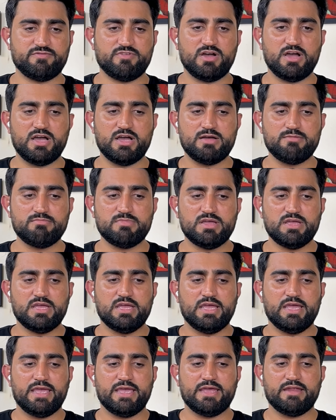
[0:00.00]
form
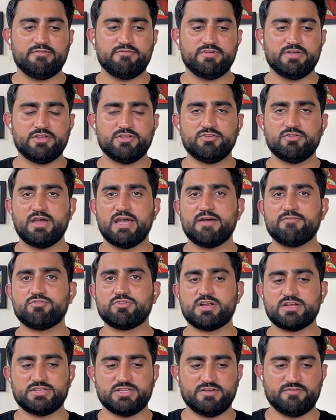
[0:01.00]
and where you have to
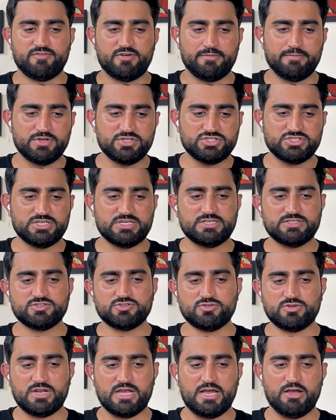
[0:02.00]
get the information.
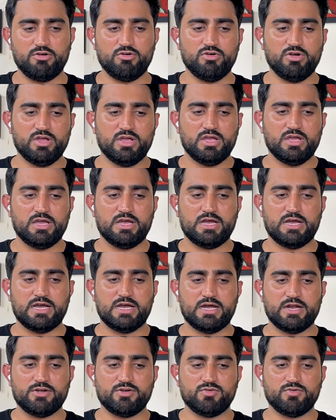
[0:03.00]
So now
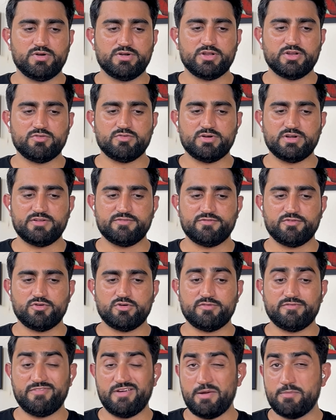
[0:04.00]

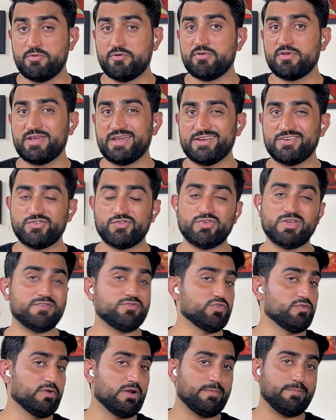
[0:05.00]
2024 February entry, if
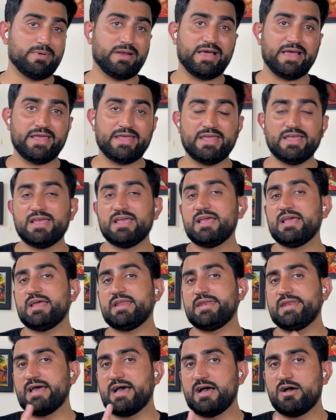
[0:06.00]
you will apply
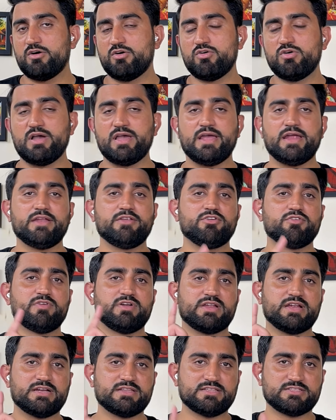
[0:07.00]
now and you will
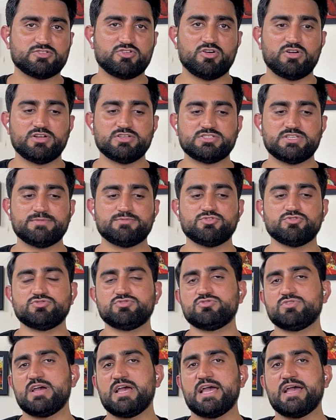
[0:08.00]
get the scholarship. So
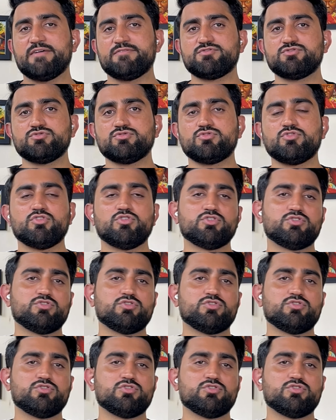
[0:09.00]
you have to go